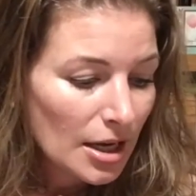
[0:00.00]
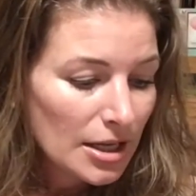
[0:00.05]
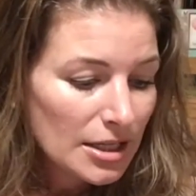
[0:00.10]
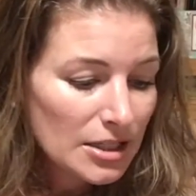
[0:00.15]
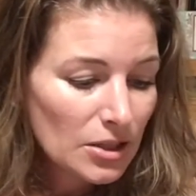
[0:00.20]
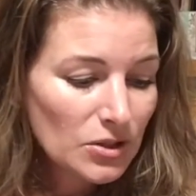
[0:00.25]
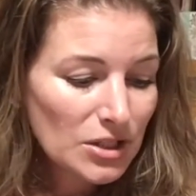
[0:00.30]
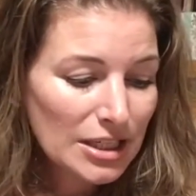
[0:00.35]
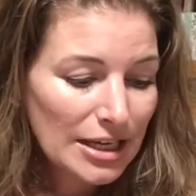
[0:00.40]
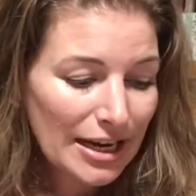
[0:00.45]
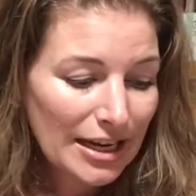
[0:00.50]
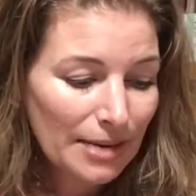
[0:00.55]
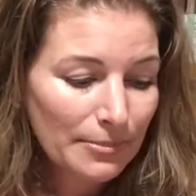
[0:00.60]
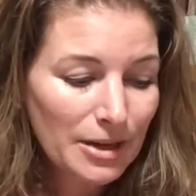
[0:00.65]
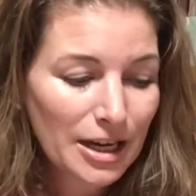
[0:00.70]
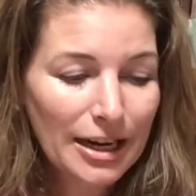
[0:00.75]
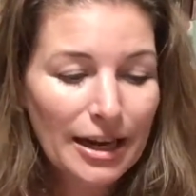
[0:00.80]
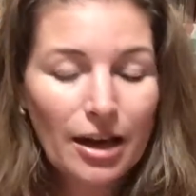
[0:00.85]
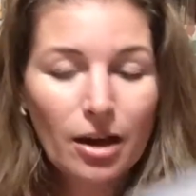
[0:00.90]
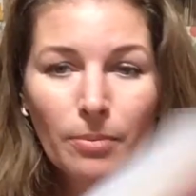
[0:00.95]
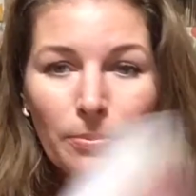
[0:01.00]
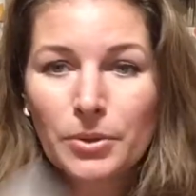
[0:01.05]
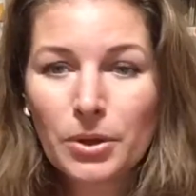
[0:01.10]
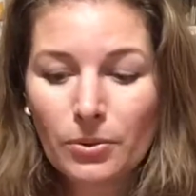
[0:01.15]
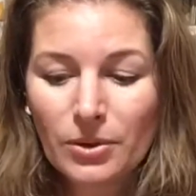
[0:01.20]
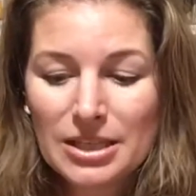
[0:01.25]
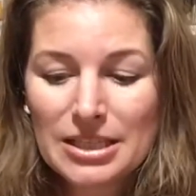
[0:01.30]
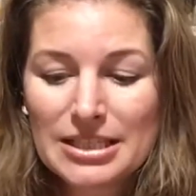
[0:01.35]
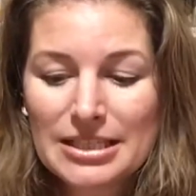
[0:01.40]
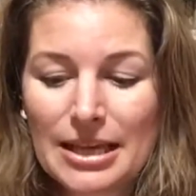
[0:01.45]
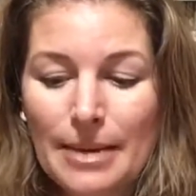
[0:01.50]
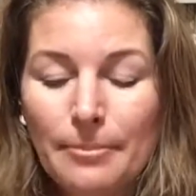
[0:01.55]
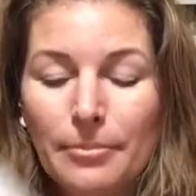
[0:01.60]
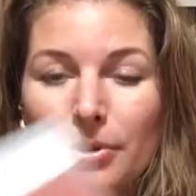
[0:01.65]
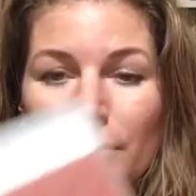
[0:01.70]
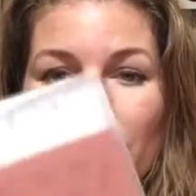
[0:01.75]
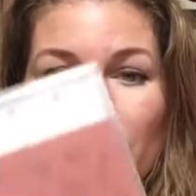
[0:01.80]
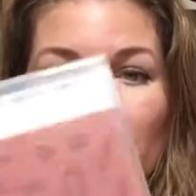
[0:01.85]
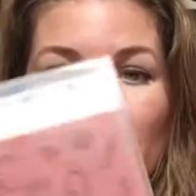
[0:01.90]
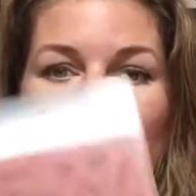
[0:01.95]
So today I'm going to help you
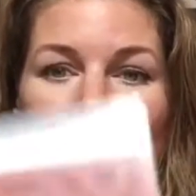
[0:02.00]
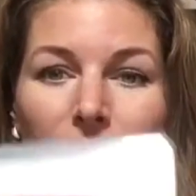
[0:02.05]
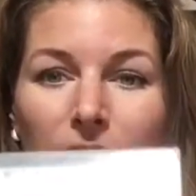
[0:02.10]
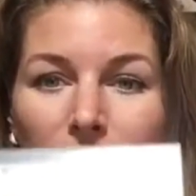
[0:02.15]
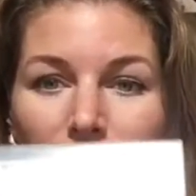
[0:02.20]
assemble